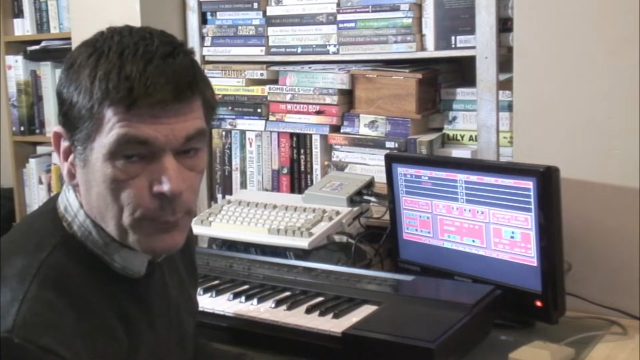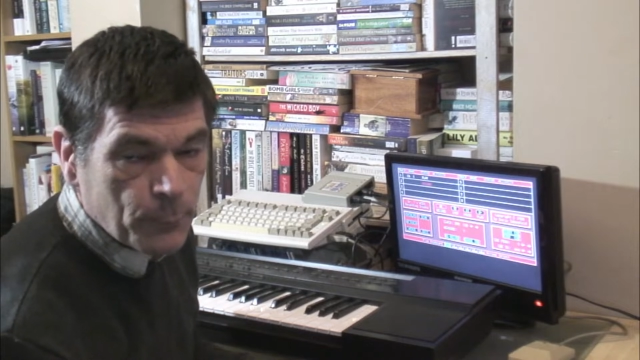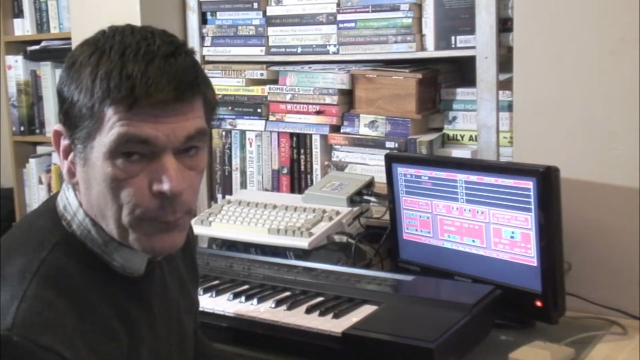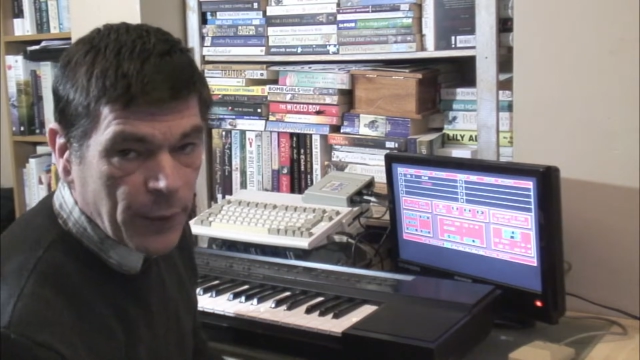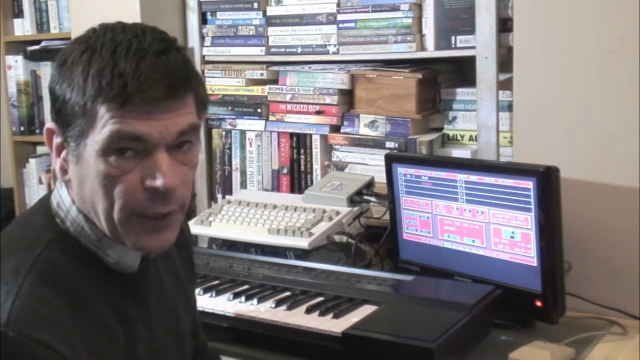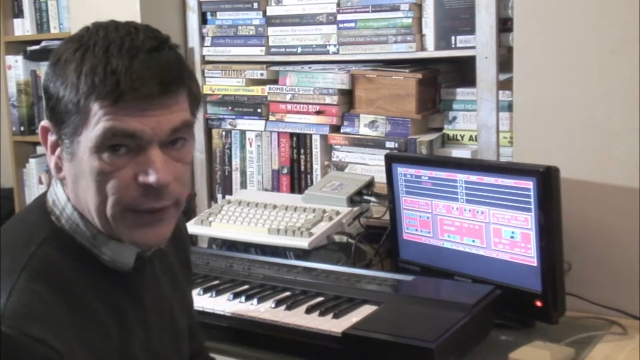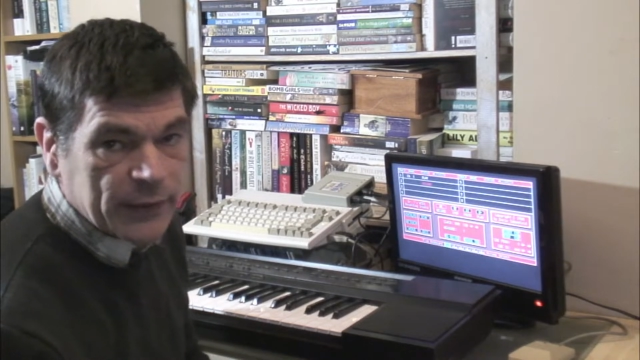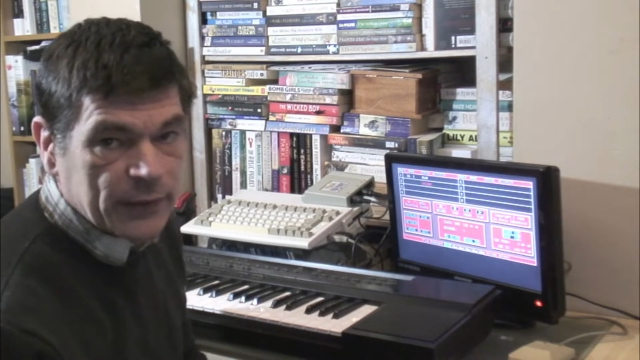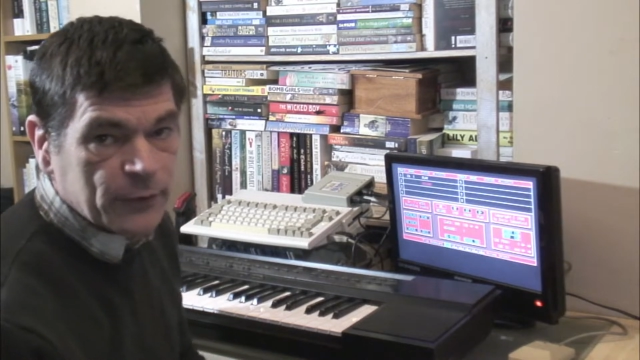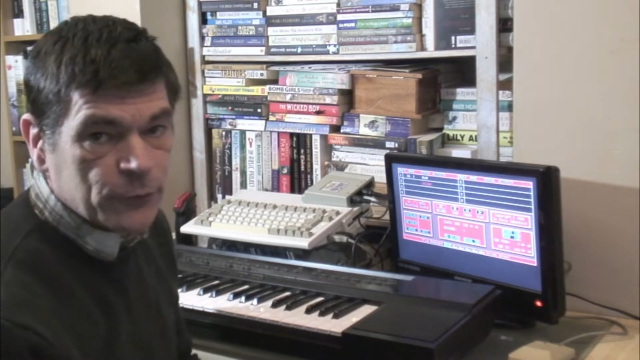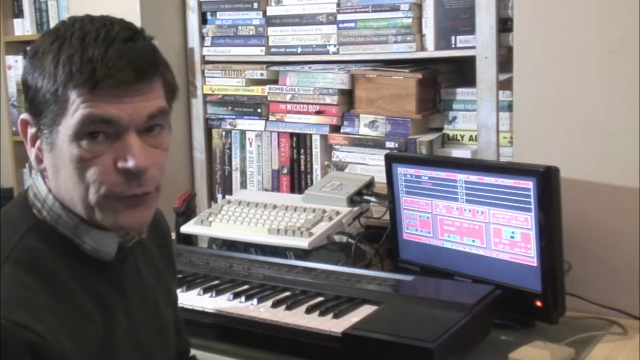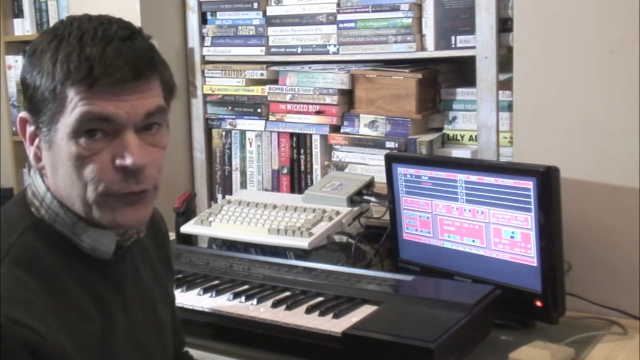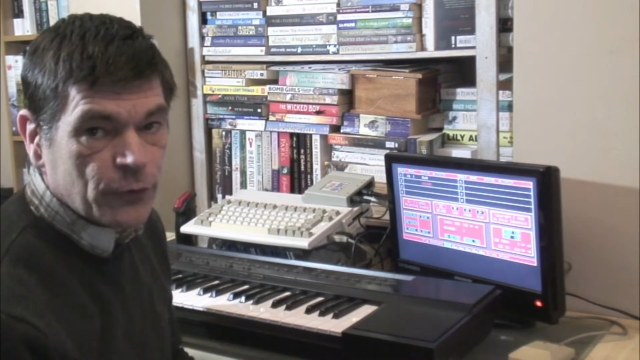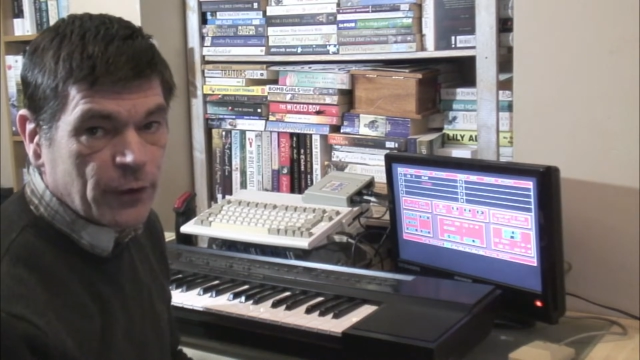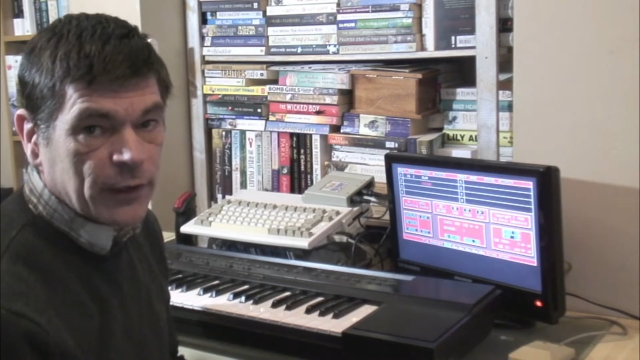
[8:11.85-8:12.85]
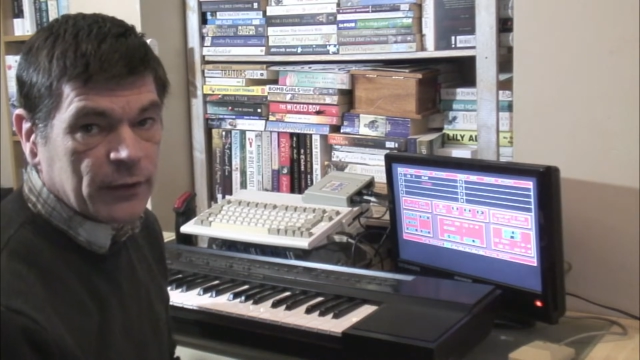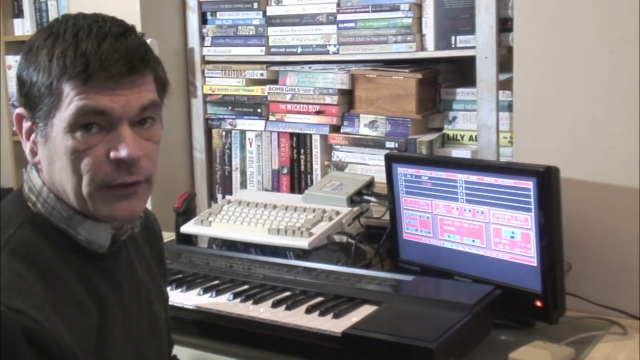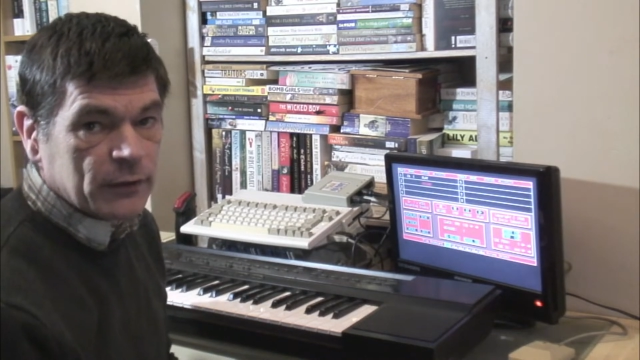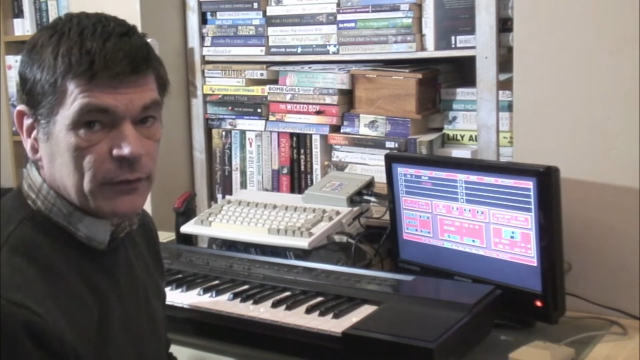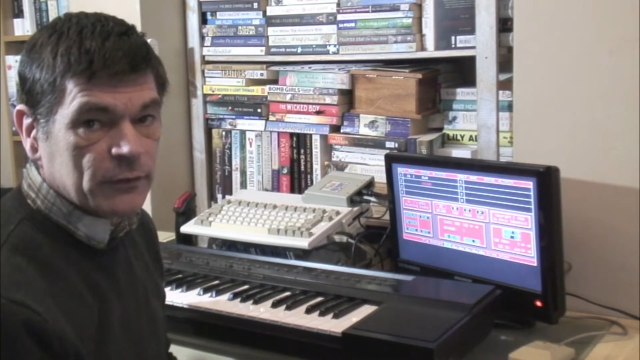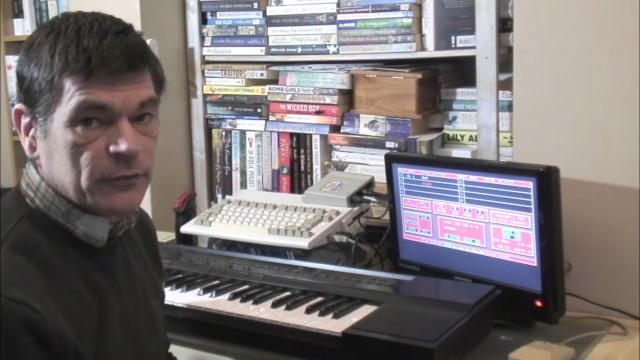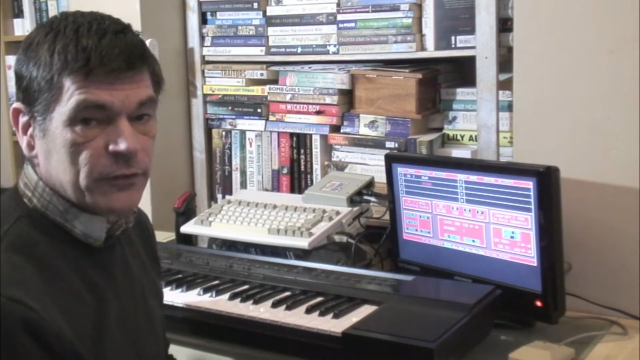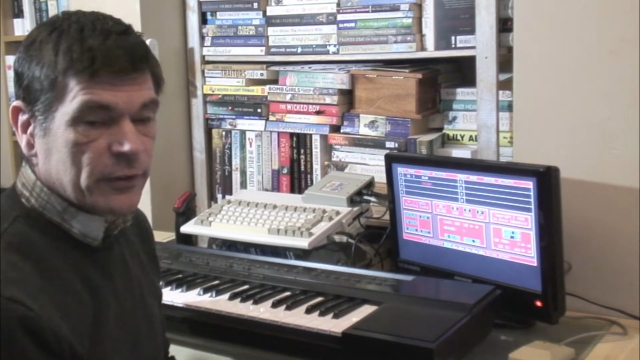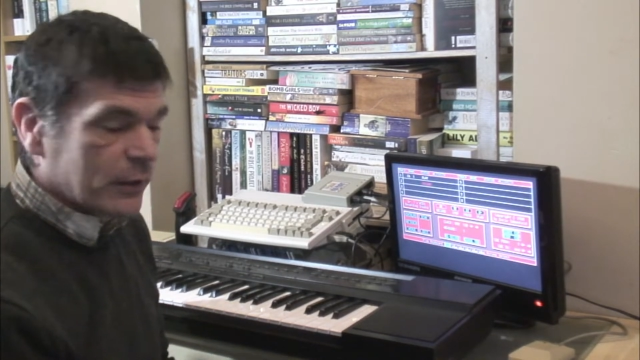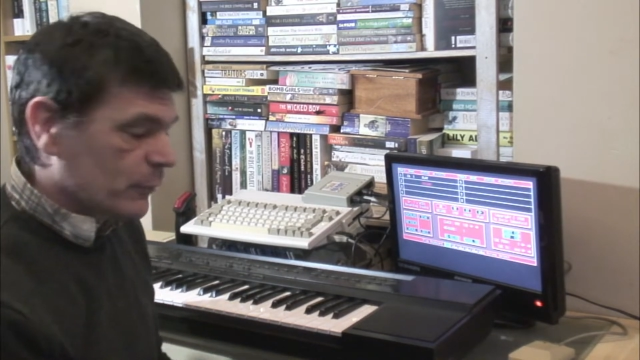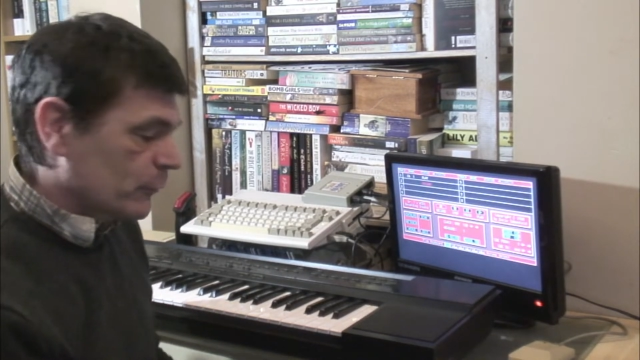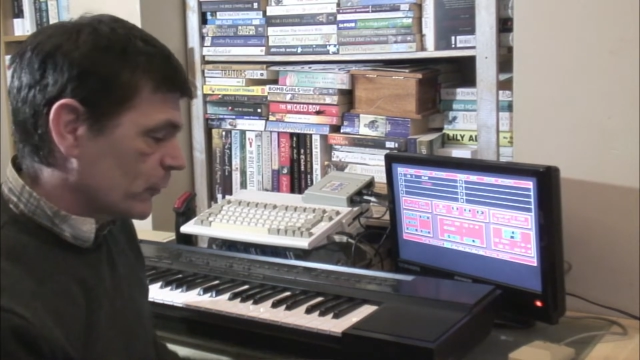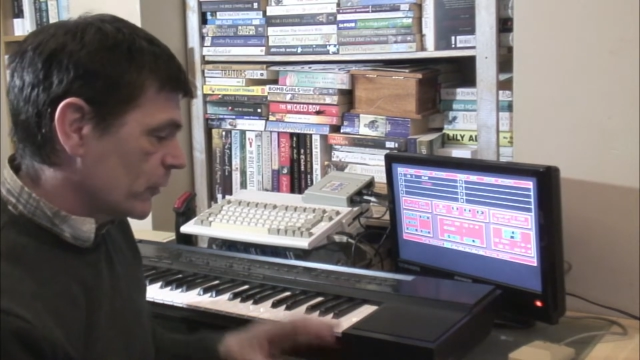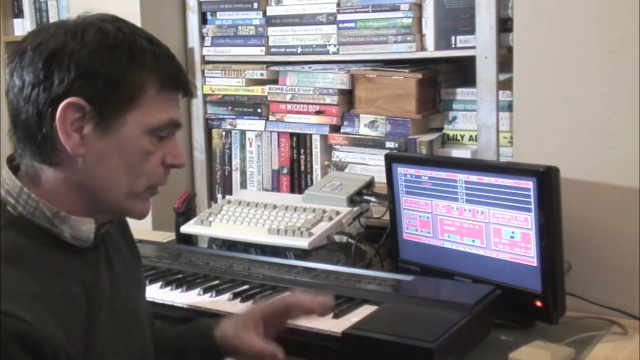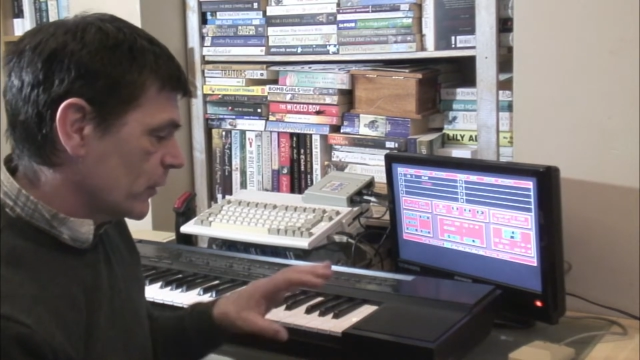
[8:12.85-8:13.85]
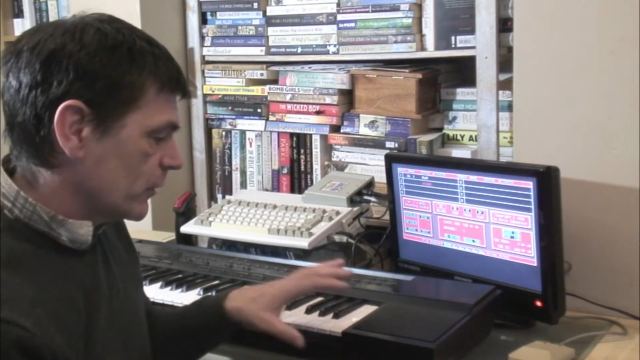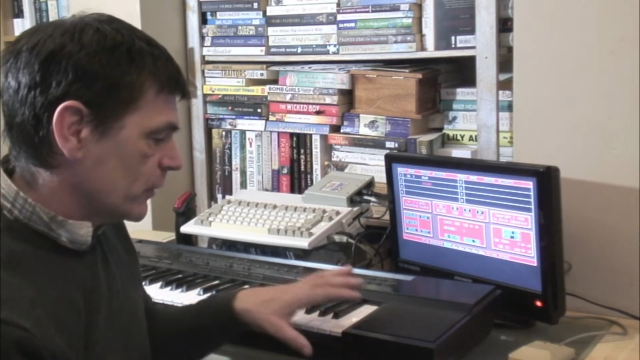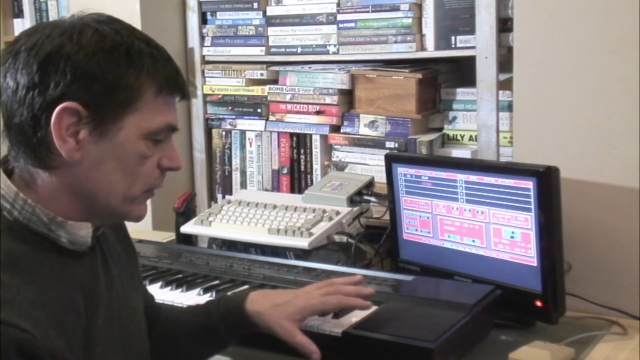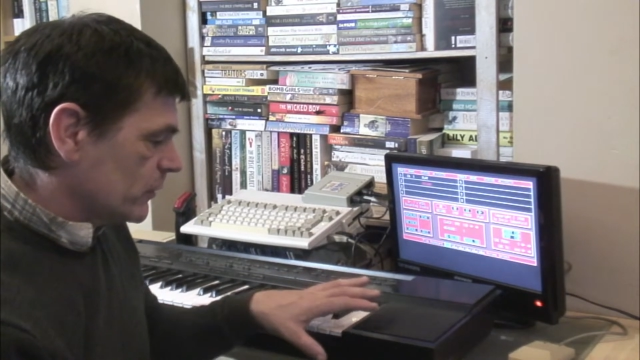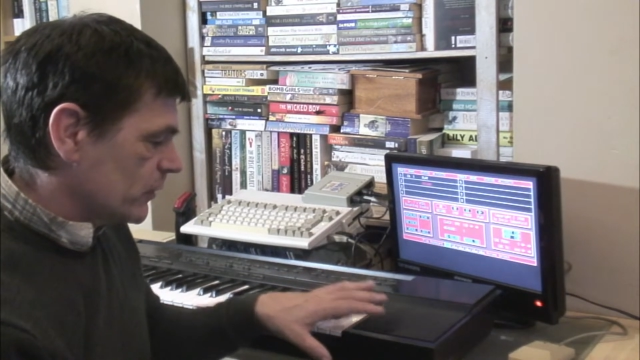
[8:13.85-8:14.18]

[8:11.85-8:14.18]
backing track sounds that this